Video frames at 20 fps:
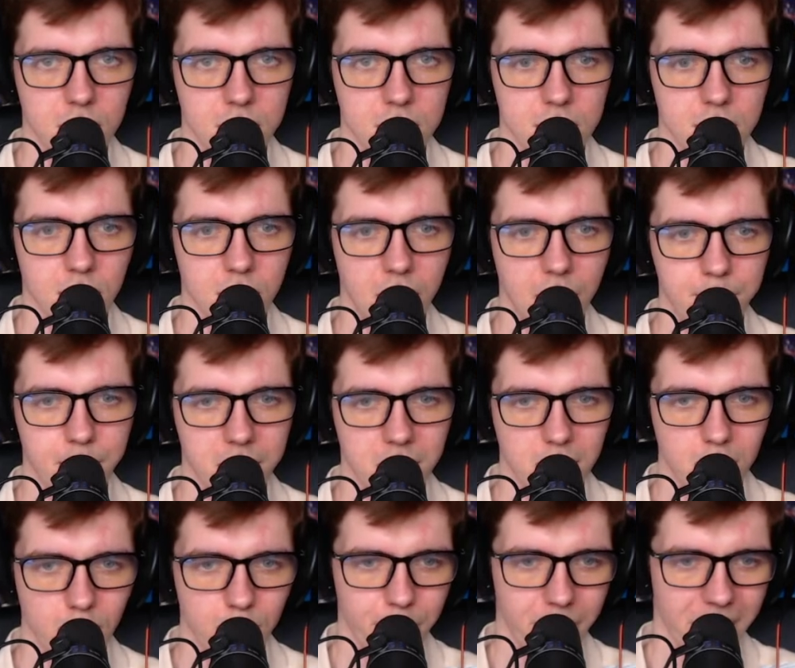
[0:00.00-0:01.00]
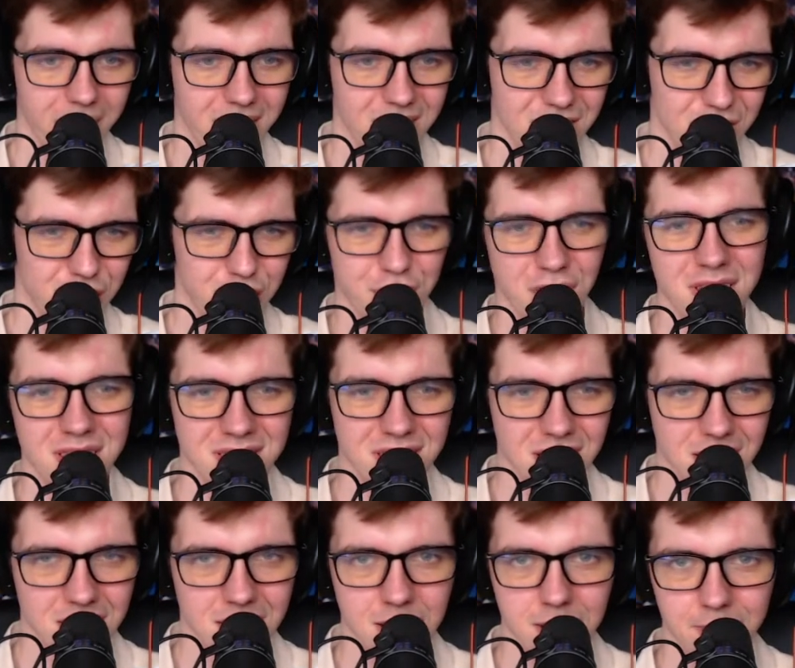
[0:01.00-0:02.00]
So I'm gonna go back just a
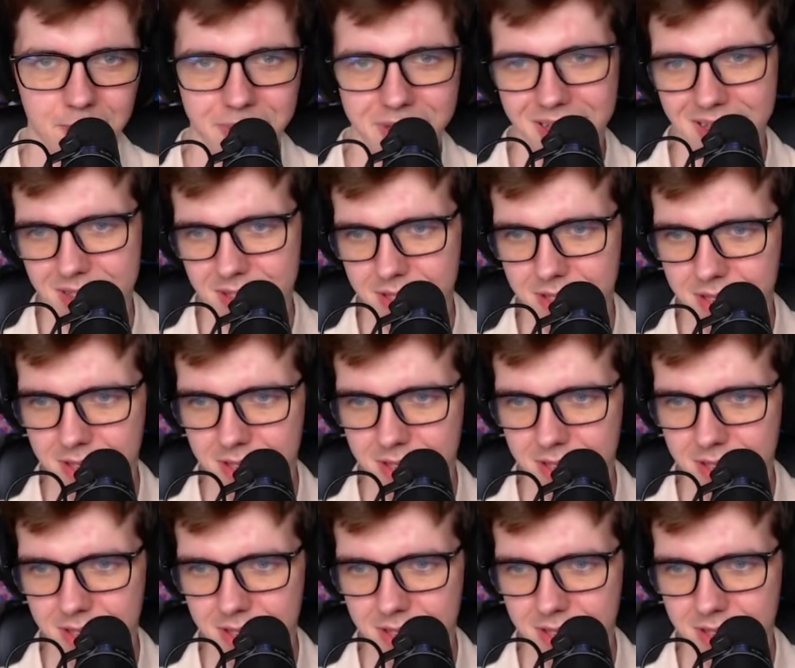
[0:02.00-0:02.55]
little bit